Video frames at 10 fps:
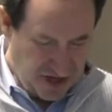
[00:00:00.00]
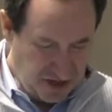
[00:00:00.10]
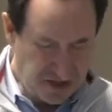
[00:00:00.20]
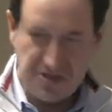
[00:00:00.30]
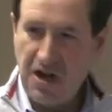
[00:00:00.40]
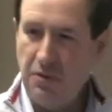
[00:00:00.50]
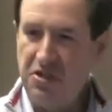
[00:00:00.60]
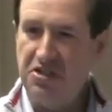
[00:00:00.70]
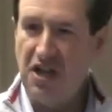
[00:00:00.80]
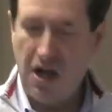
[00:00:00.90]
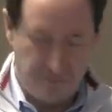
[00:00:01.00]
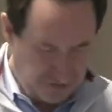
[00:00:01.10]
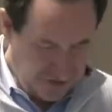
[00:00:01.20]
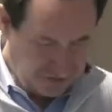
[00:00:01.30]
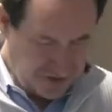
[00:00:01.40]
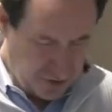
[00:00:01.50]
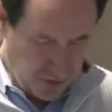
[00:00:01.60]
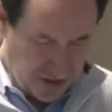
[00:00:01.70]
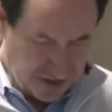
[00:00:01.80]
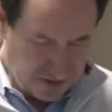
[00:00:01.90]
you can start with Psalm
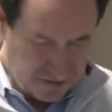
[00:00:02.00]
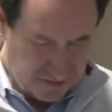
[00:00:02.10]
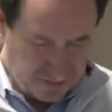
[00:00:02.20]
51.